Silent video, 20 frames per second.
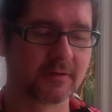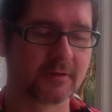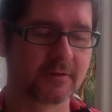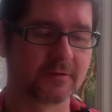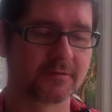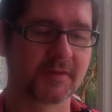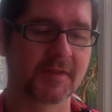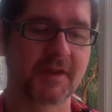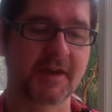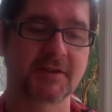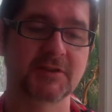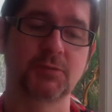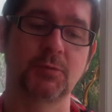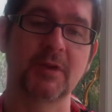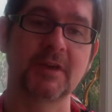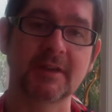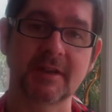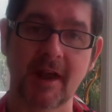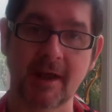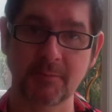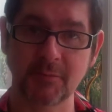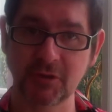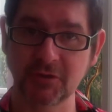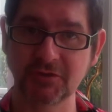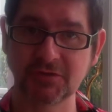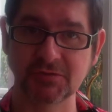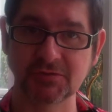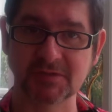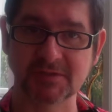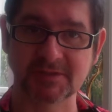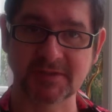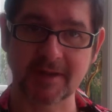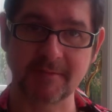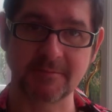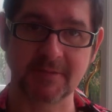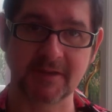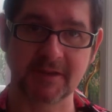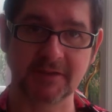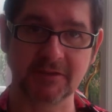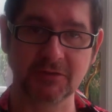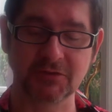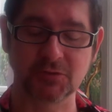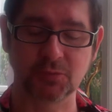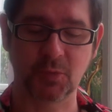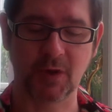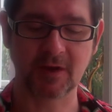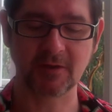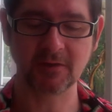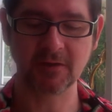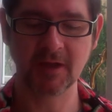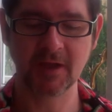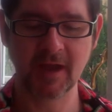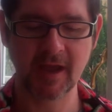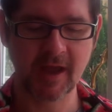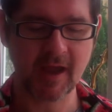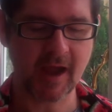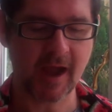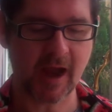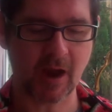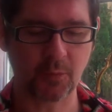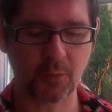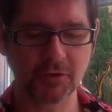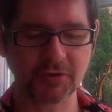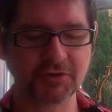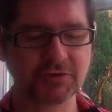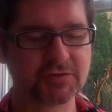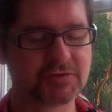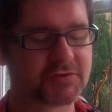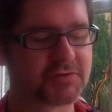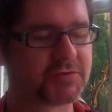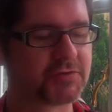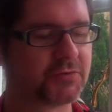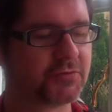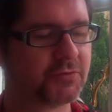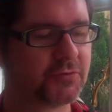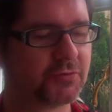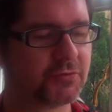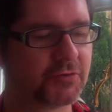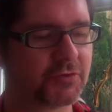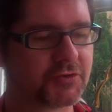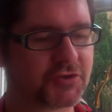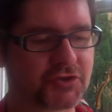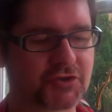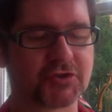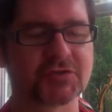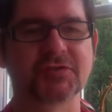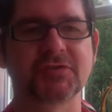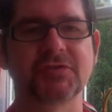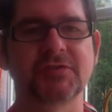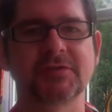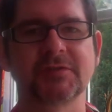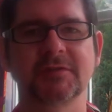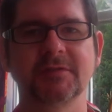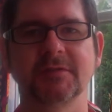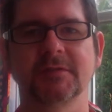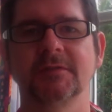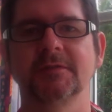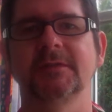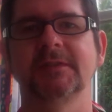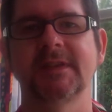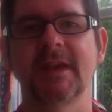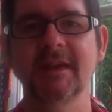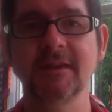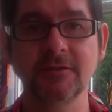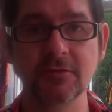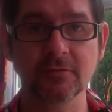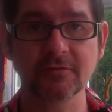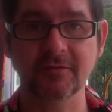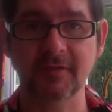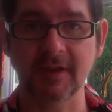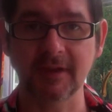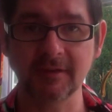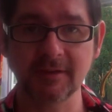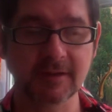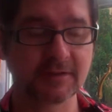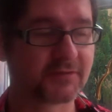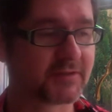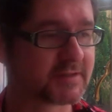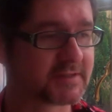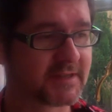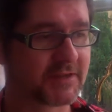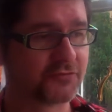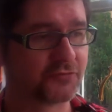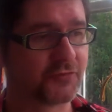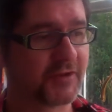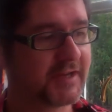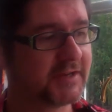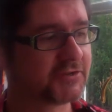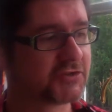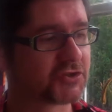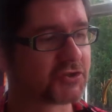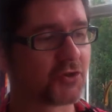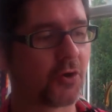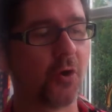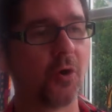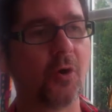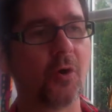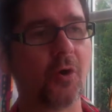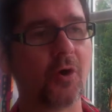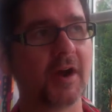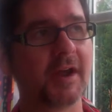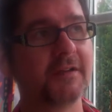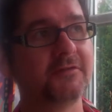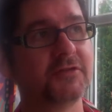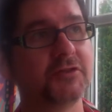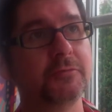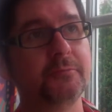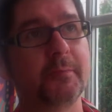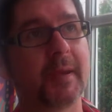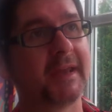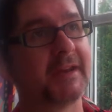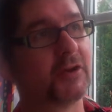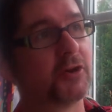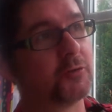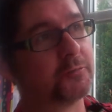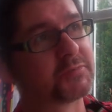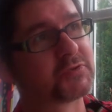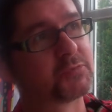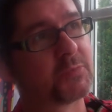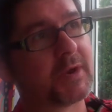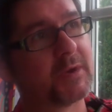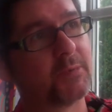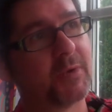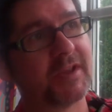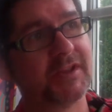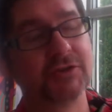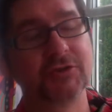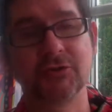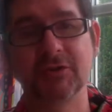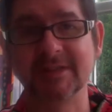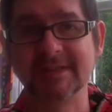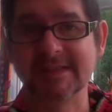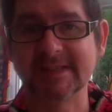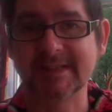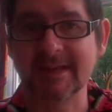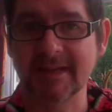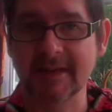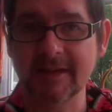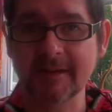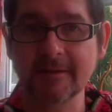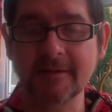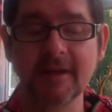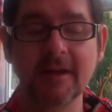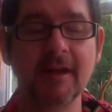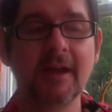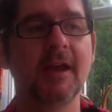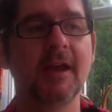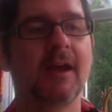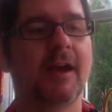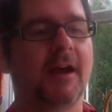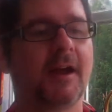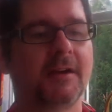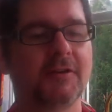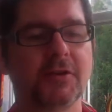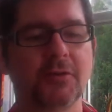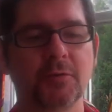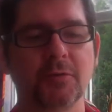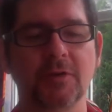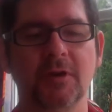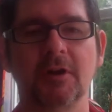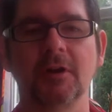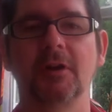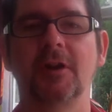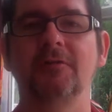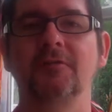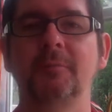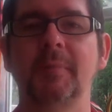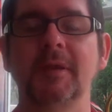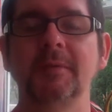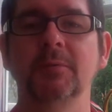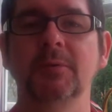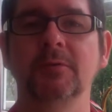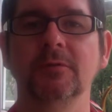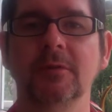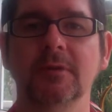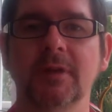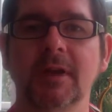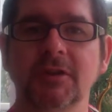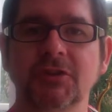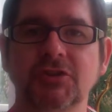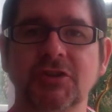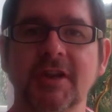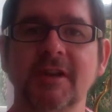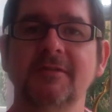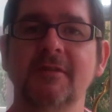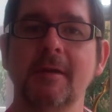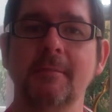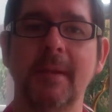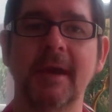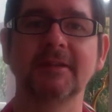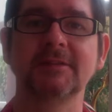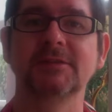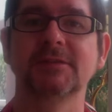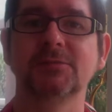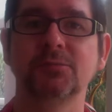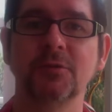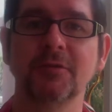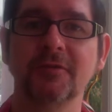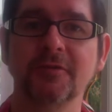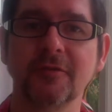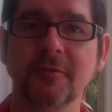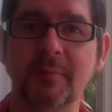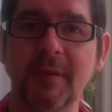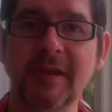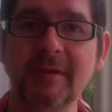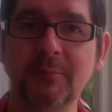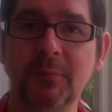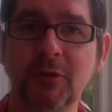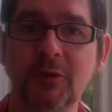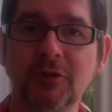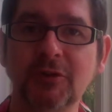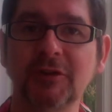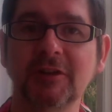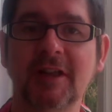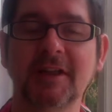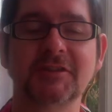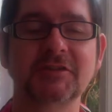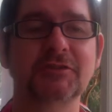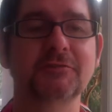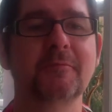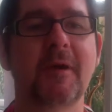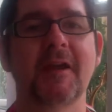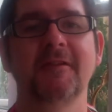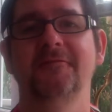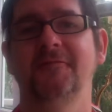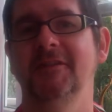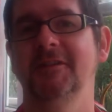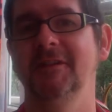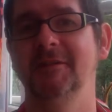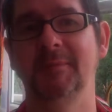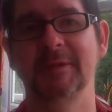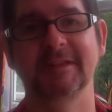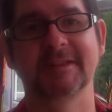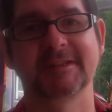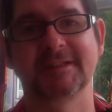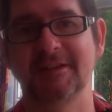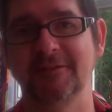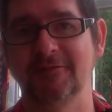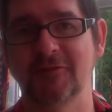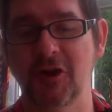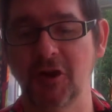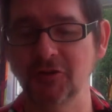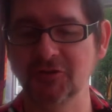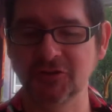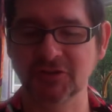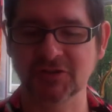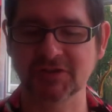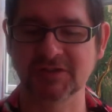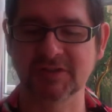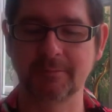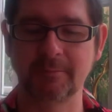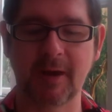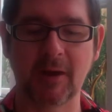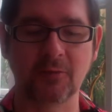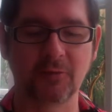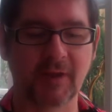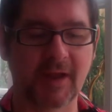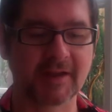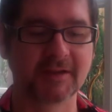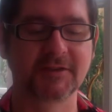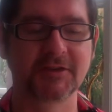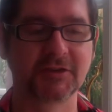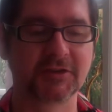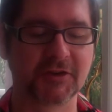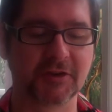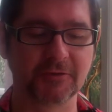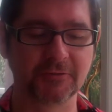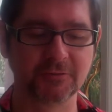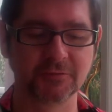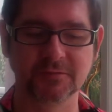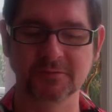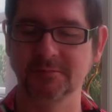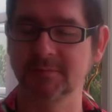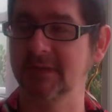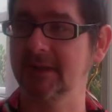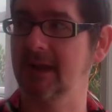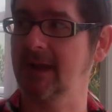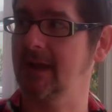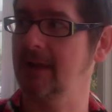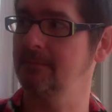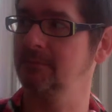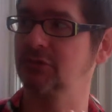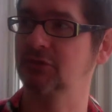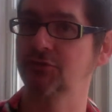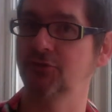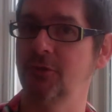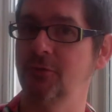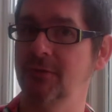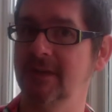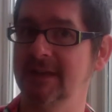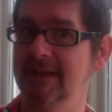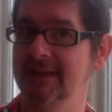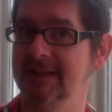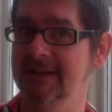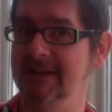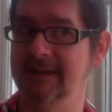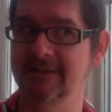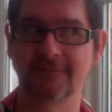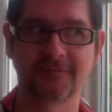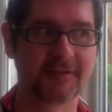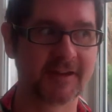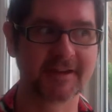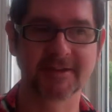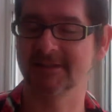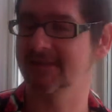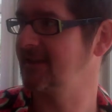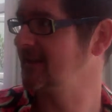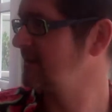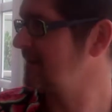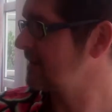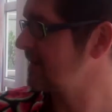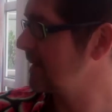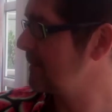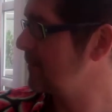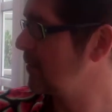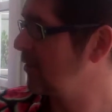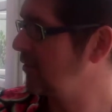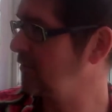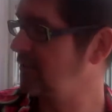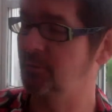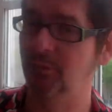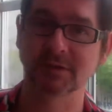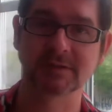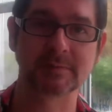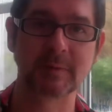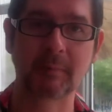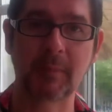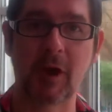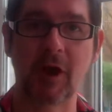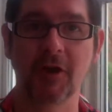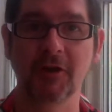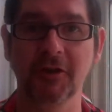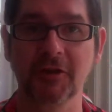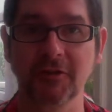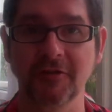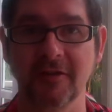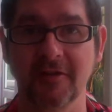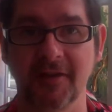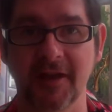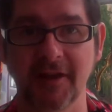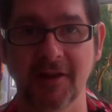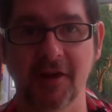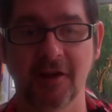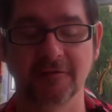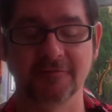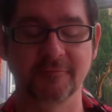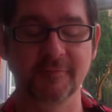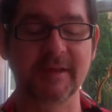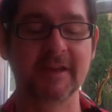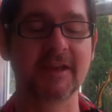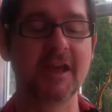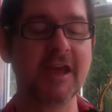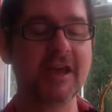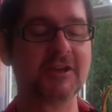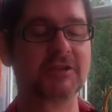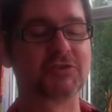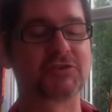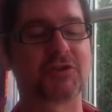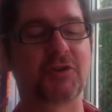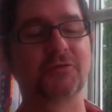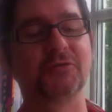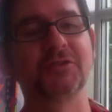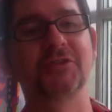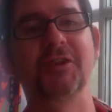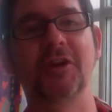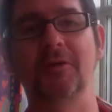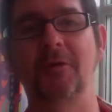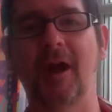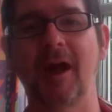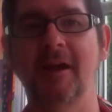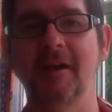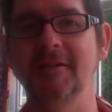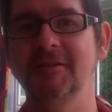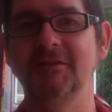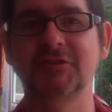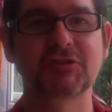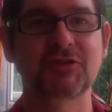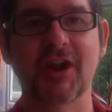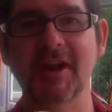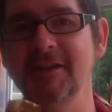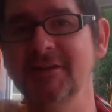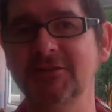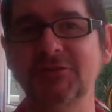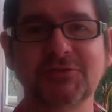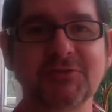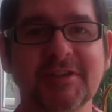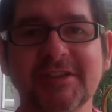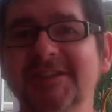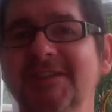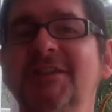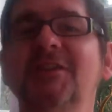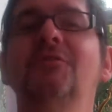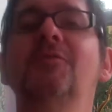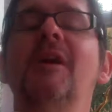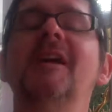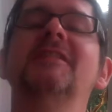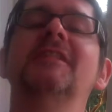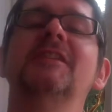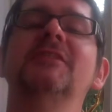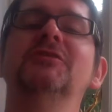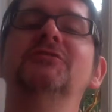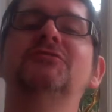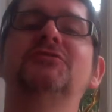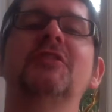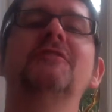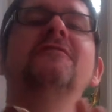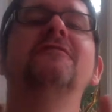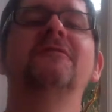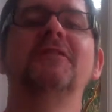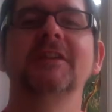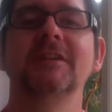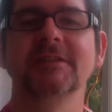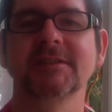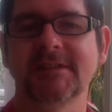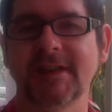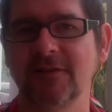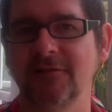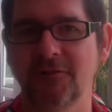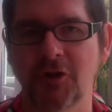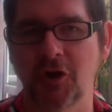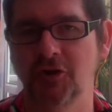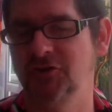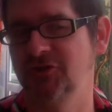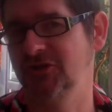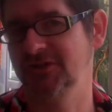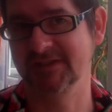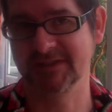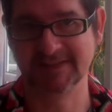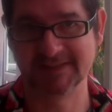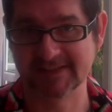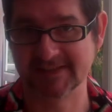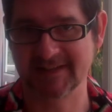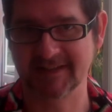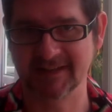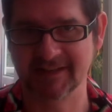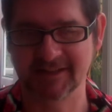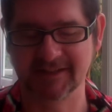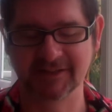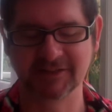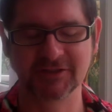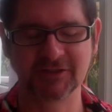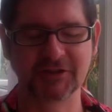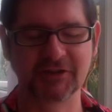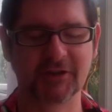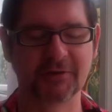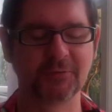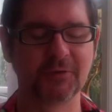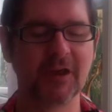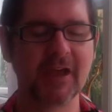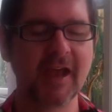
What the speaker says: for the next week, and I'm going to do the same thing as well, I want you to just take your thing, if it's in reach, or if you pin it up somewhere where you can see it. I know a lot of people share their beds with other people, and you might feel a bit self-conscious about, like, you know, like, I'm stroking a leaf first thing in the morning, what's my partner going to think of me? So, you know, I try and do this in a way that you don't feel self-conscious and silly, you know.